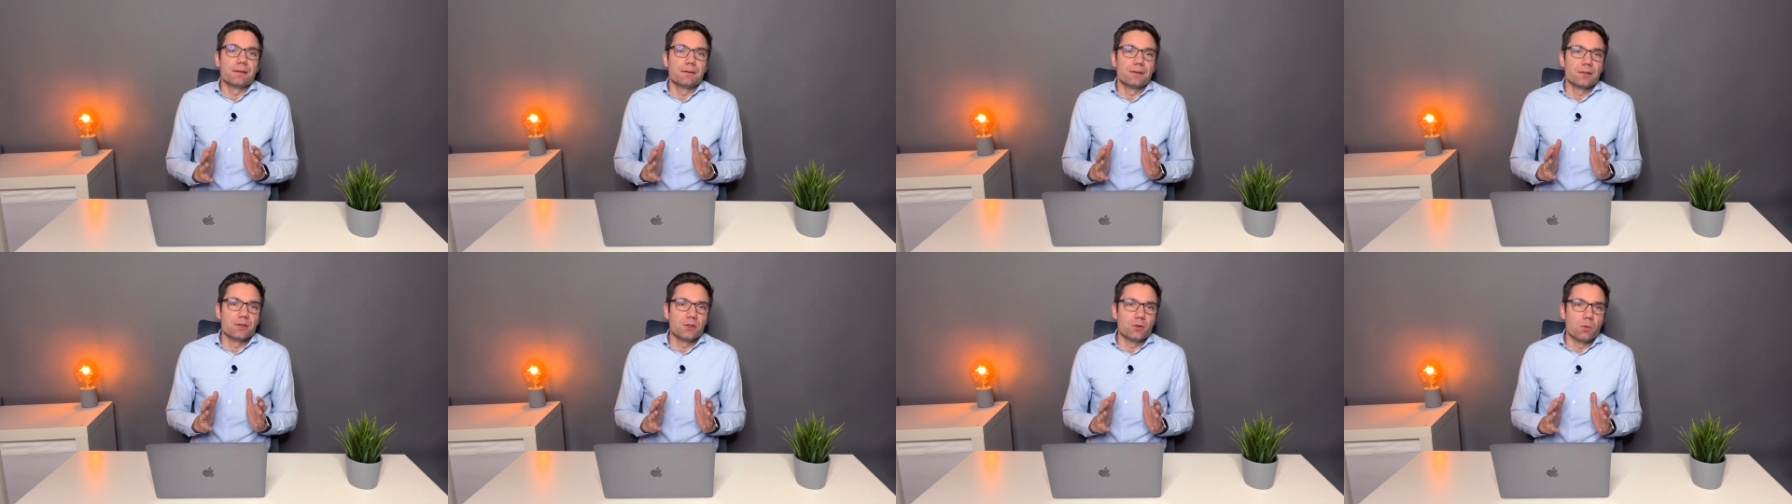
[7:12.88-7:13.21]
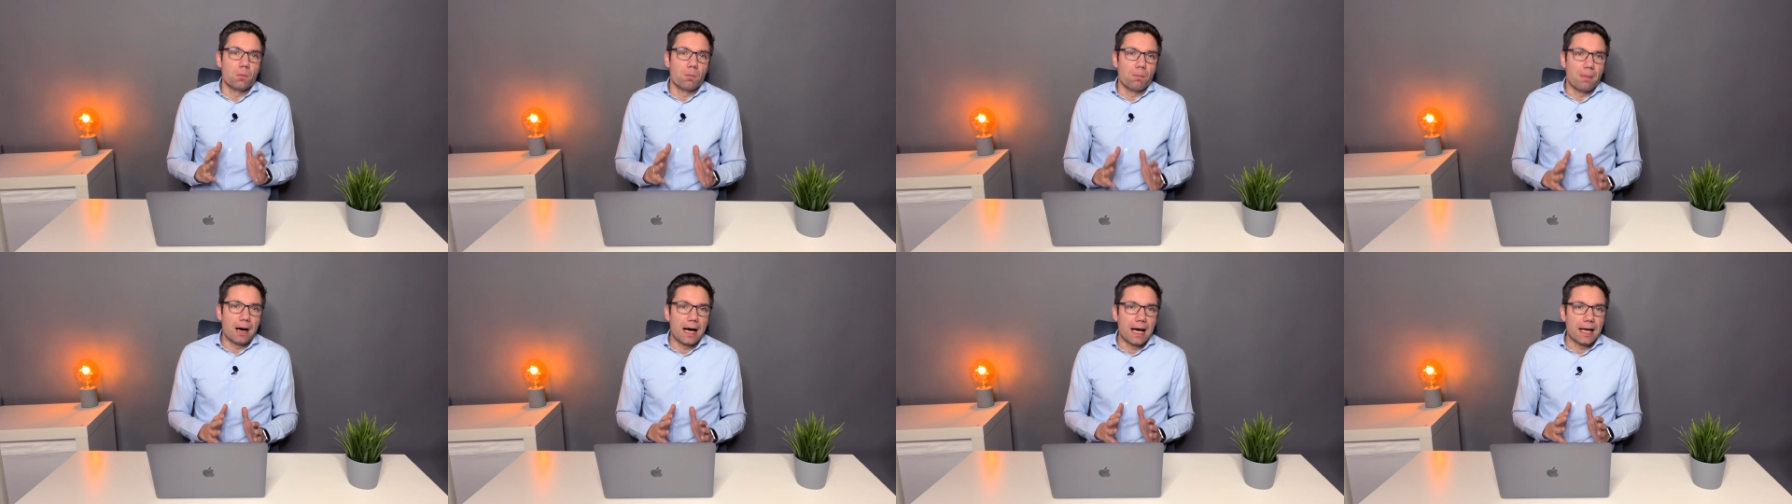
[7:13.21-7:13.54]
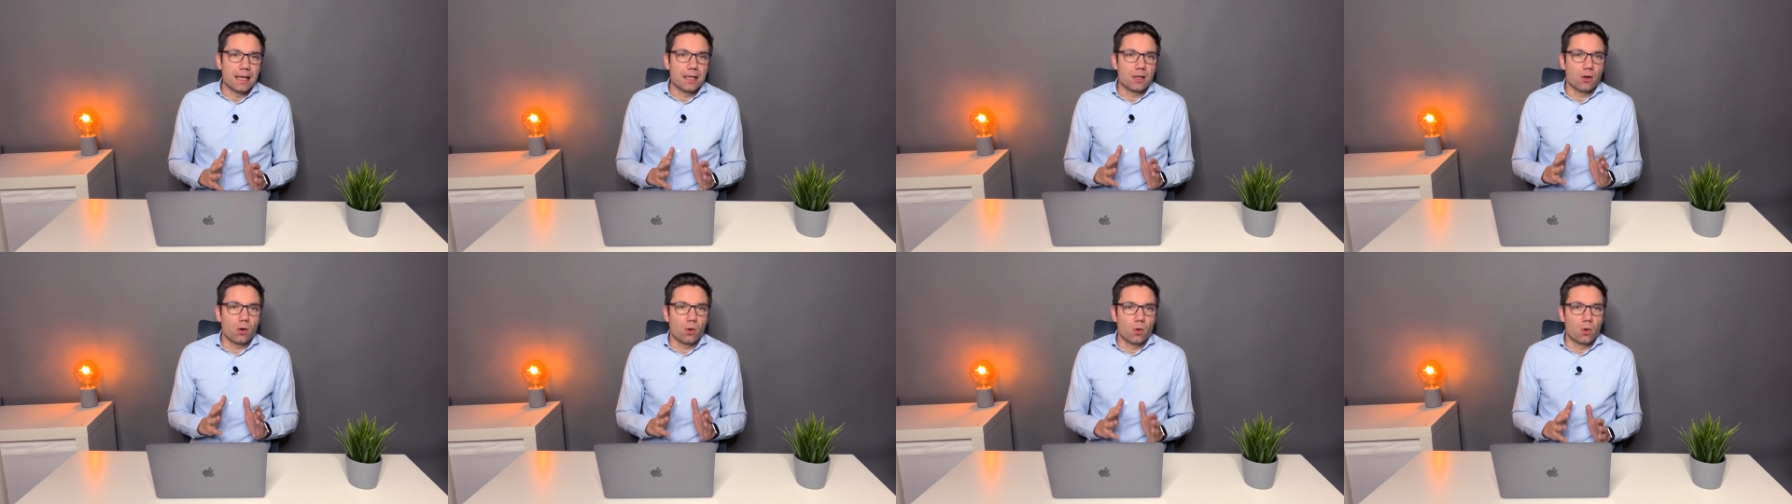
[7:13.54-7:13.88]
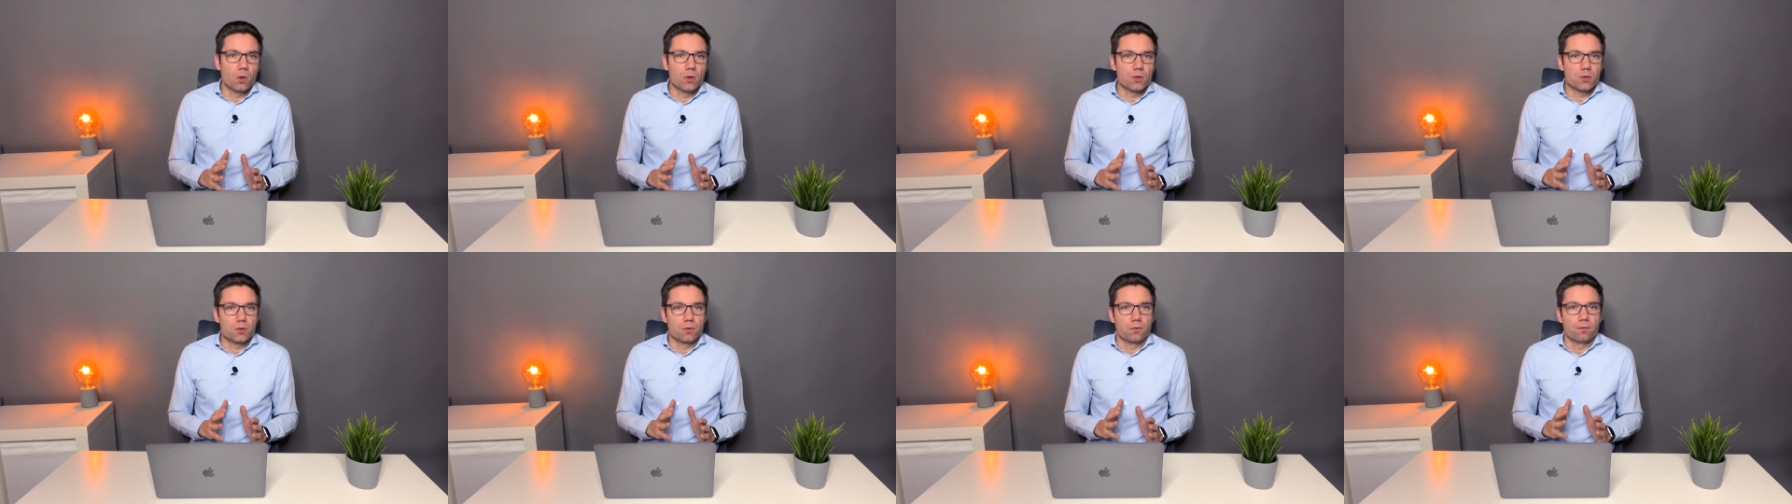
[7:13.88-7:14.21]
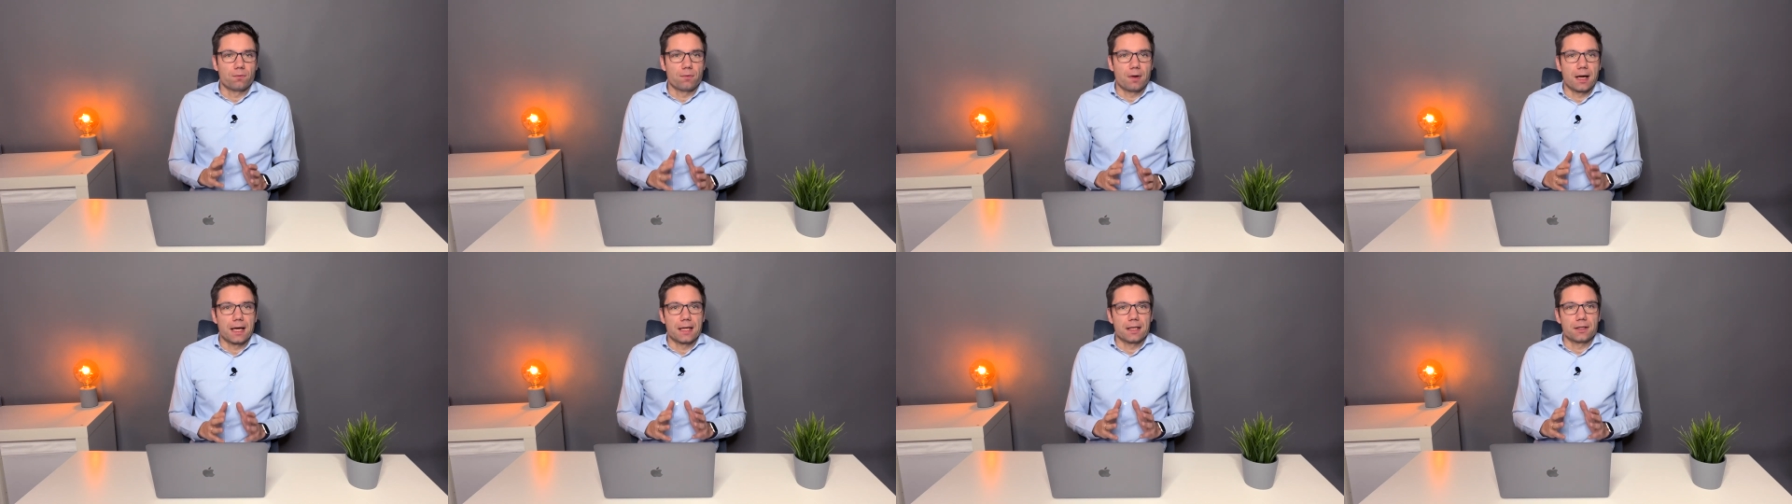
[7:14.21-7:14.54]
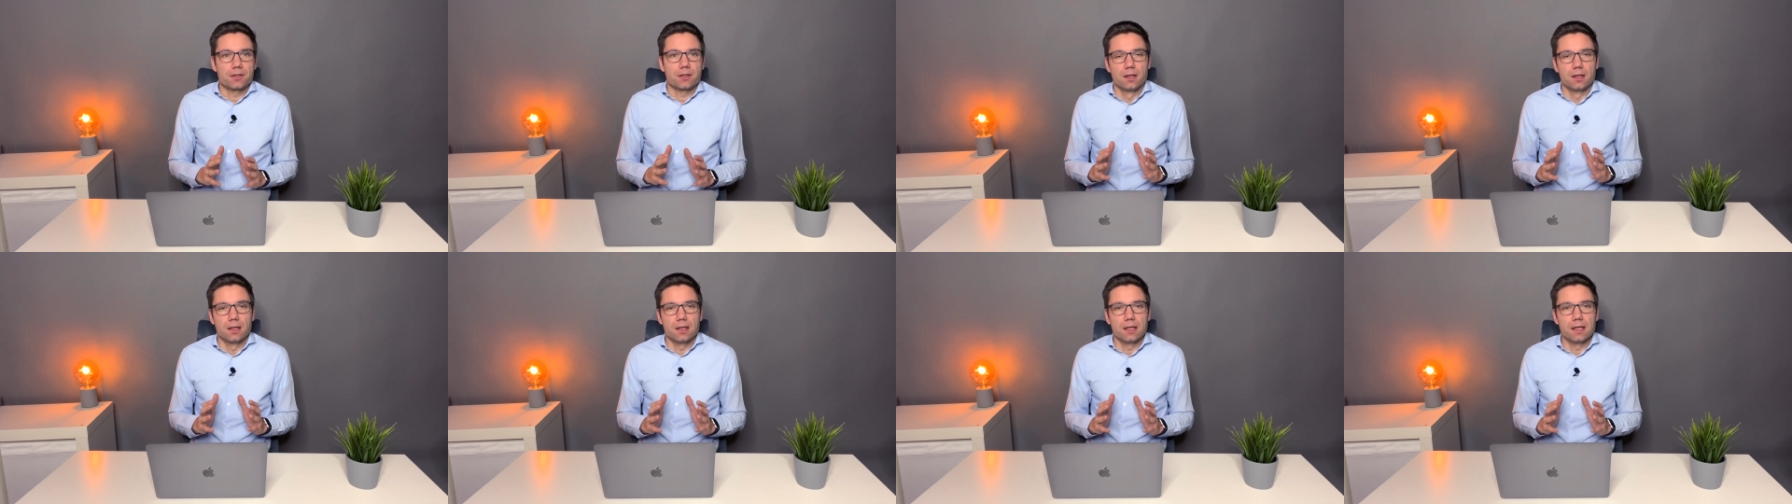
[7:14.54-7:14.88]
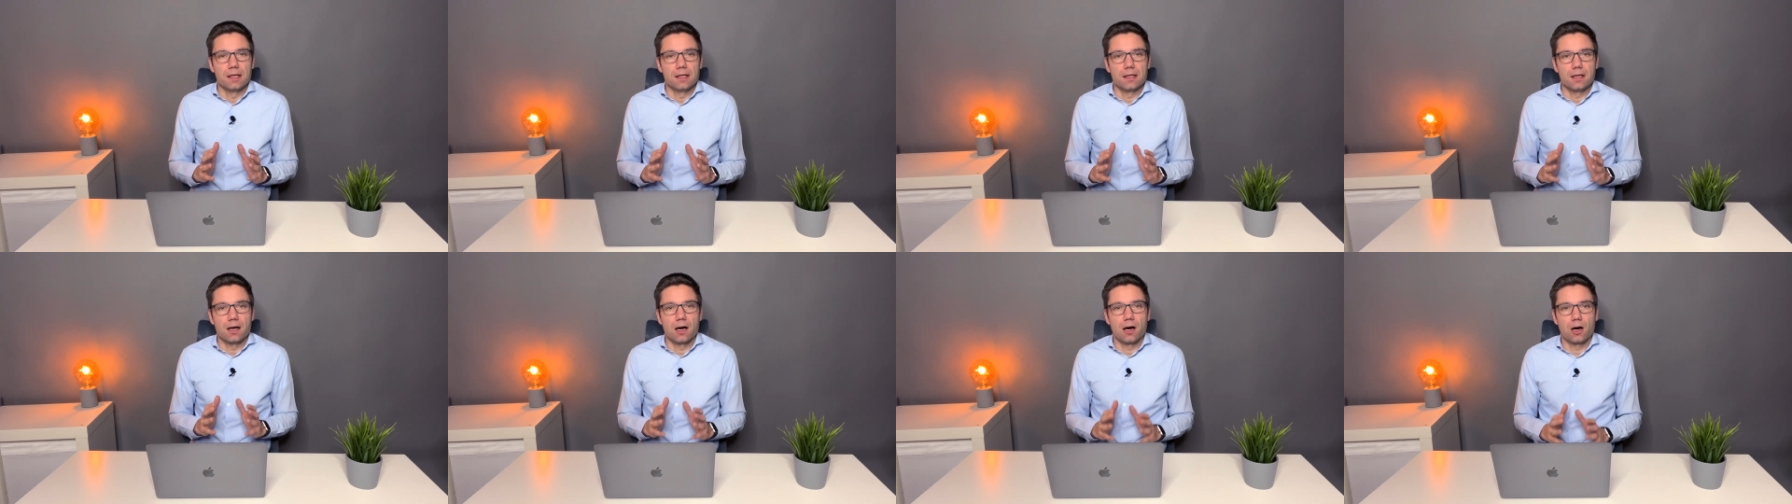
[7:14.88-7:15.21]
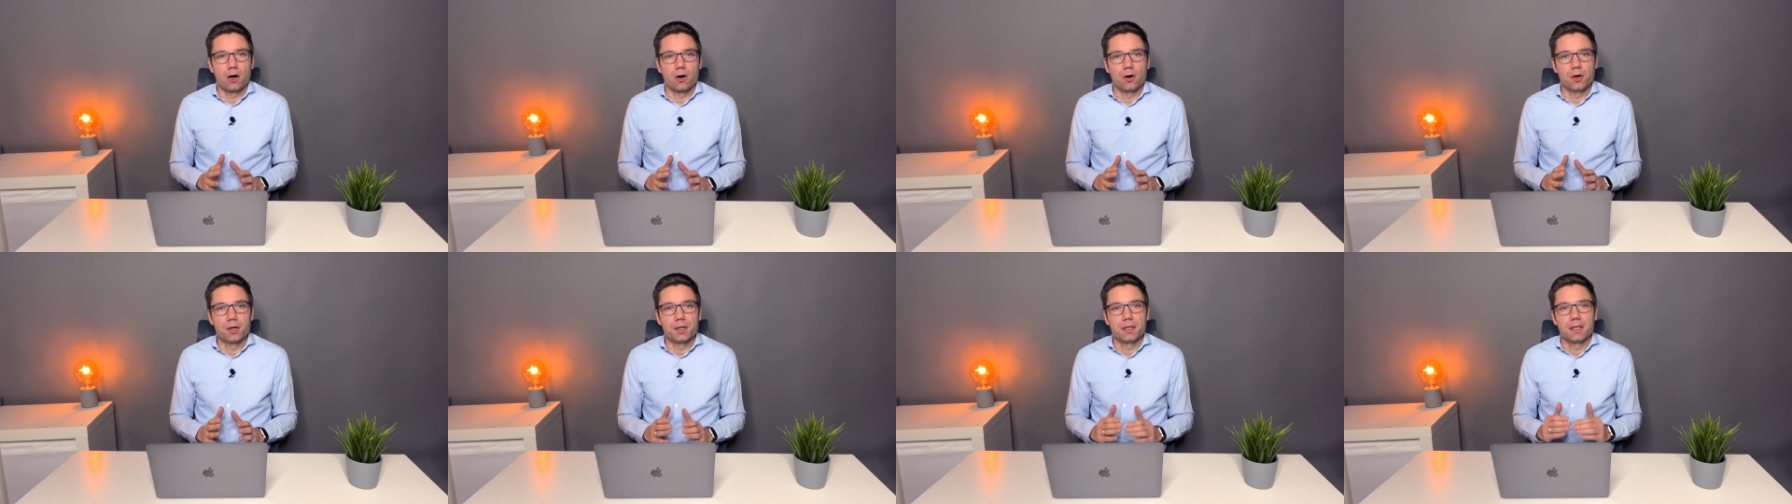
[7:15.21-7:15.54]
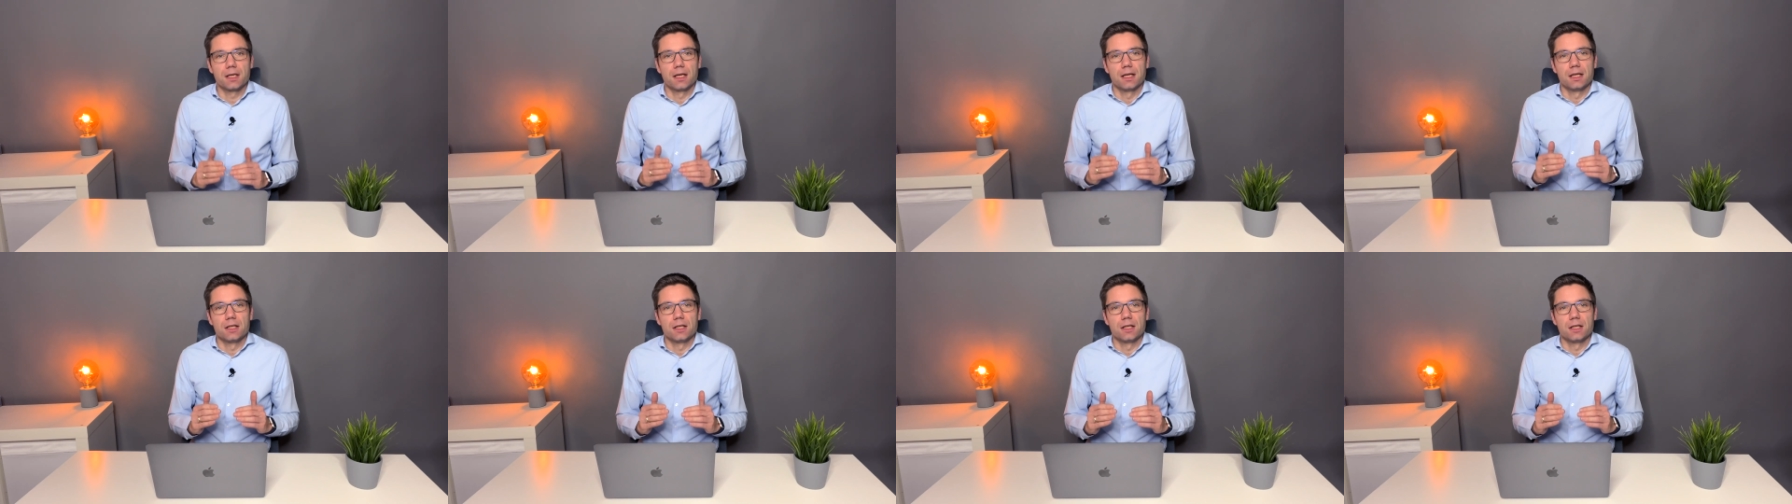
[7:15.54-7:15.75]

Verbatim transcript: you might also find it hard